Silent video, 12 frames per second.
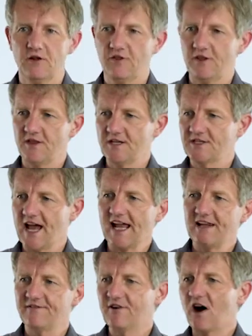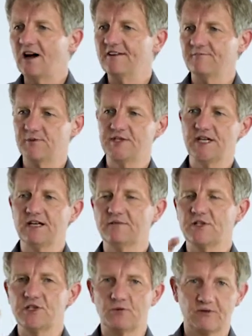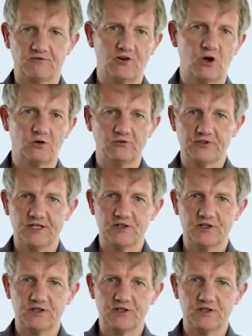That there's 85% of us are involved